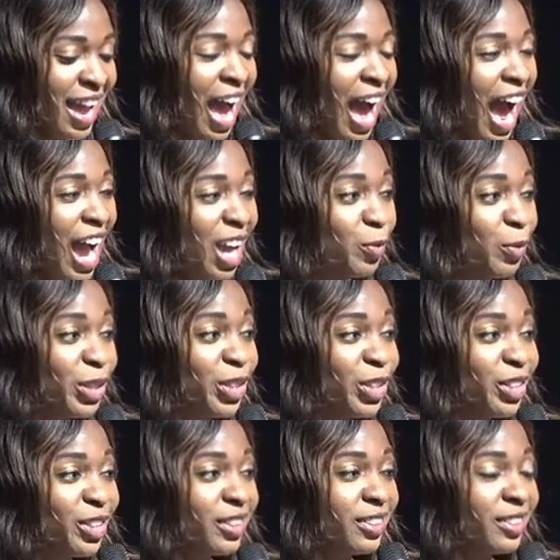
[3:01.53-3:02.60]
I
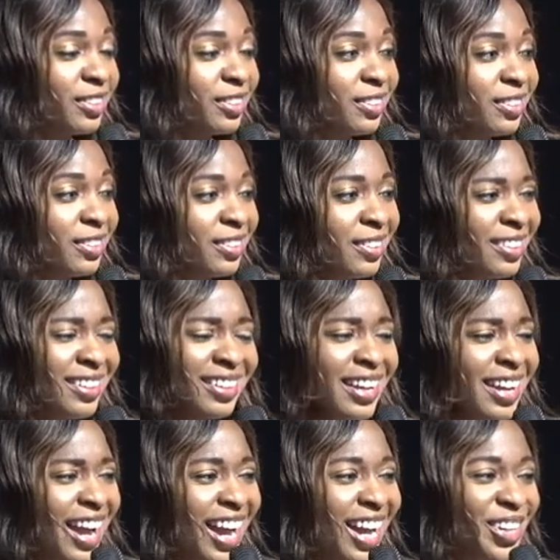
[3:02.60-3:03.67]
wonder,
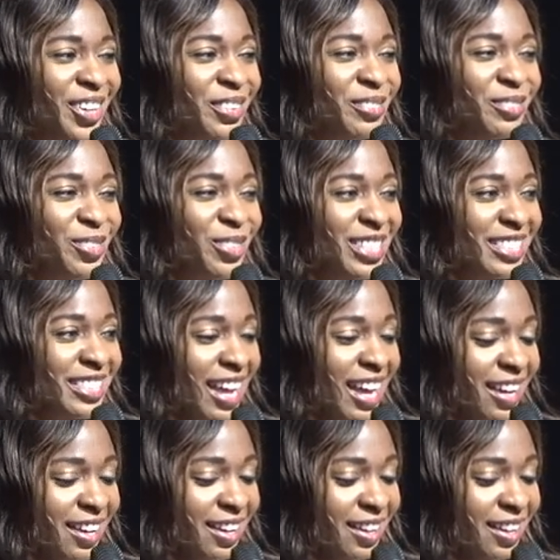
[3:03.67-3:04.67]
how do you enforce that?